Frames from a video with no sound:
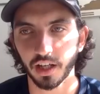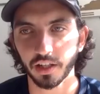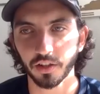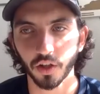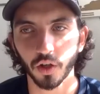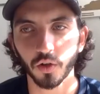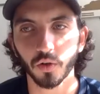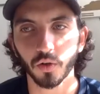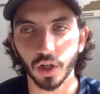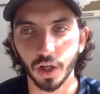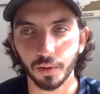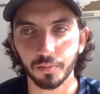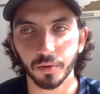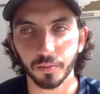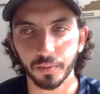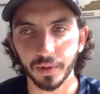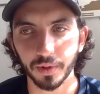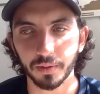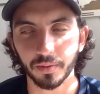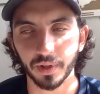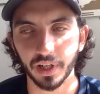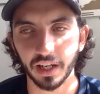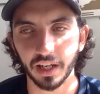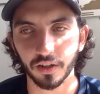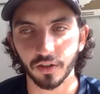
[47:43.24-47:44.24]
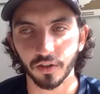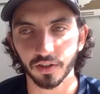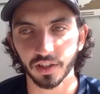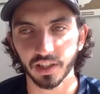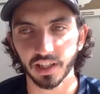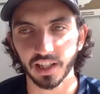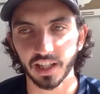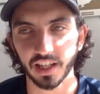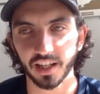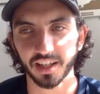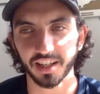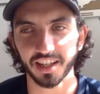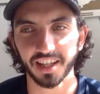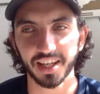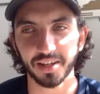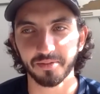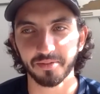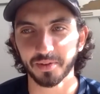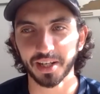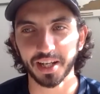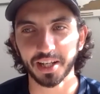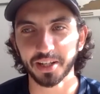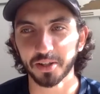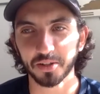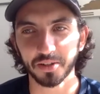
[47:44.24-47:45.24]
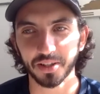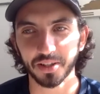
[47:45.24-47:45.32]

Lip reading: know a couple of people that got the letter, yeah, but they didn't